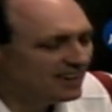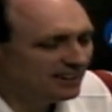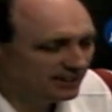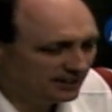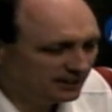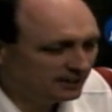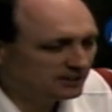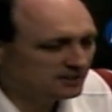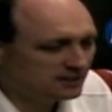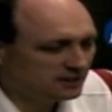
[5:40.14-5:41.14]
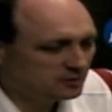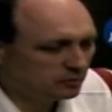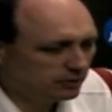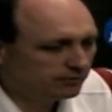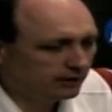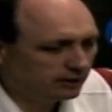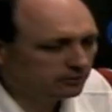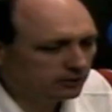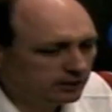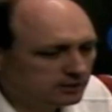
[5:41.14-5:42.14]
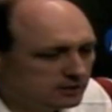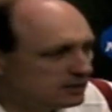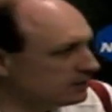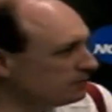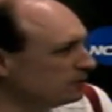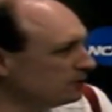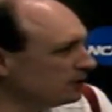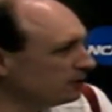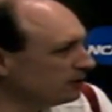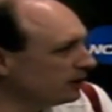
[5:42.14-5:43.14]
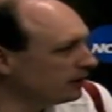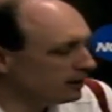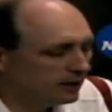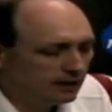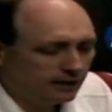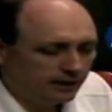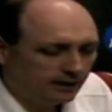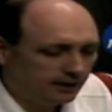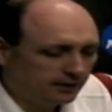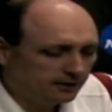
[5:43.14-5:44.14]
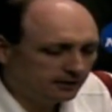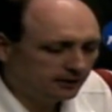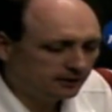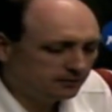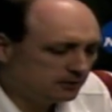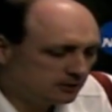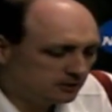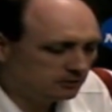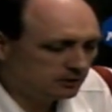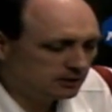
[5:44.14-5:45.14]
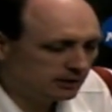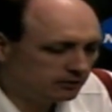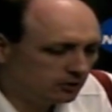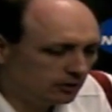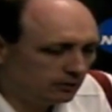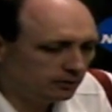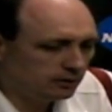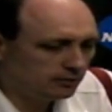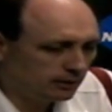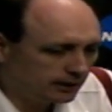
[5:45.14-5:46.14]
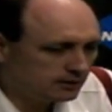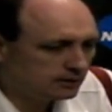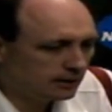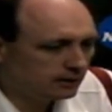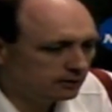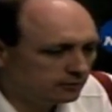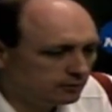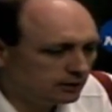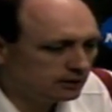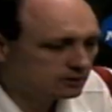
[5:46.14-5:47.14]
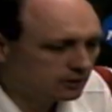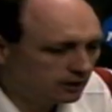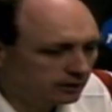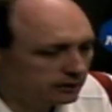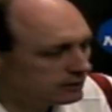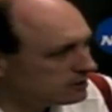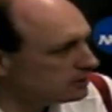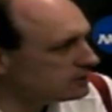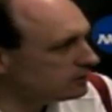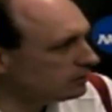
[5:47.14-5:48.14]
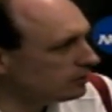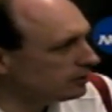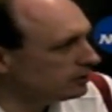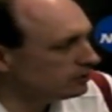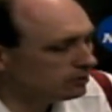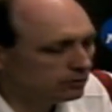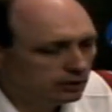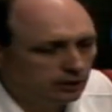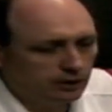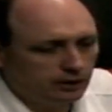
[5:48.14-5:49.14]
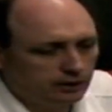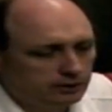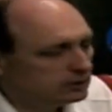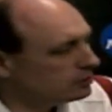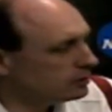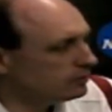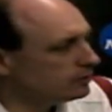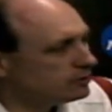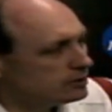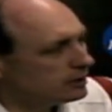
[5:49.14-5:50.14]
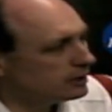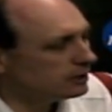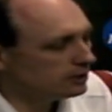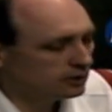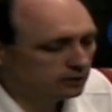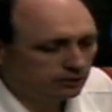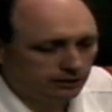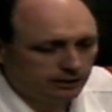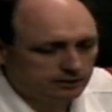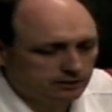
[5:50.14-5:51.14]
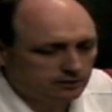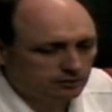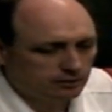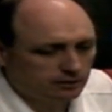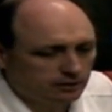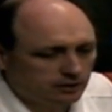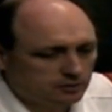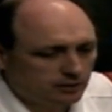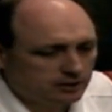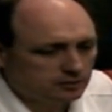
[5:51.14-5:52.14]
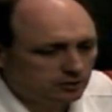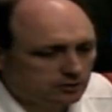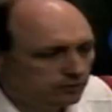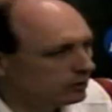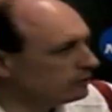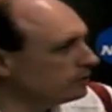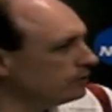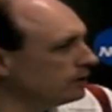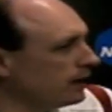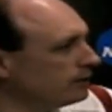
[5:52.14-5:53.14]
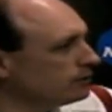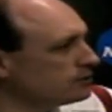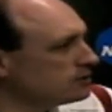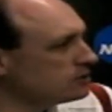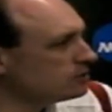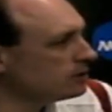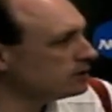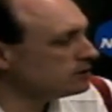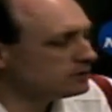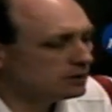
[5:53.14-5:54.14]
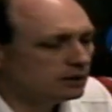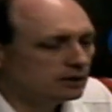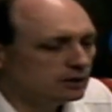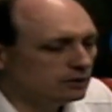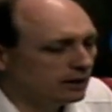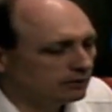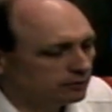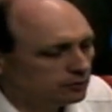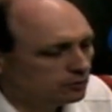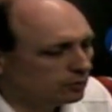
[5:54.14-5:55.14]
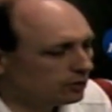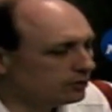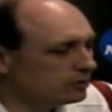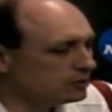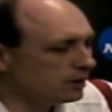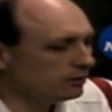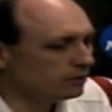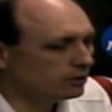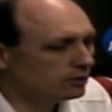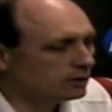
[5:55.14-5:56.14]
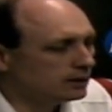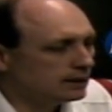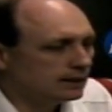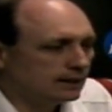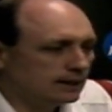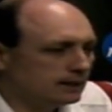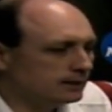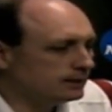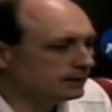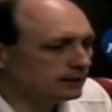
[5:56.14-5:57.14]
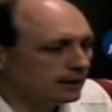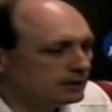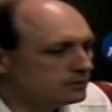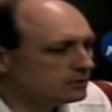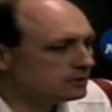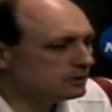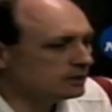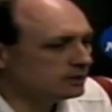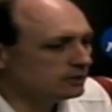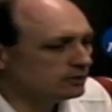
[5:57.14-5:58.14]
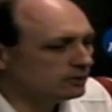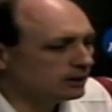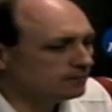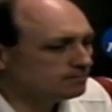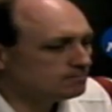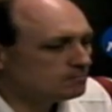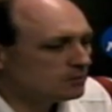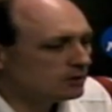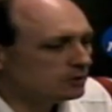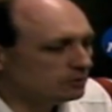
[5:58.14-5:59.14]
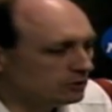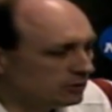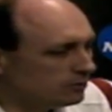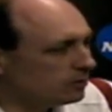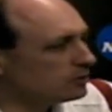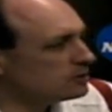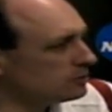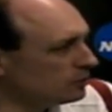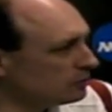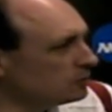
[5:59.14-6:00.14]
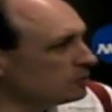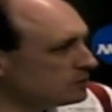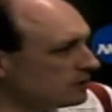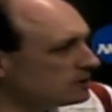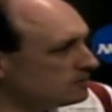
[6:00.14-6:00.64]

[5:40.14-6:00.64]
It is. But we found a way to sneak a few here and there, and we just have to go out with the mindset of being solid and consistent in what we do, and to deal with adversity. You know, that's one of the things. Basketball's full of adverse situations. You have a few more of those on the road, and the guys just need to really focus and work through those things.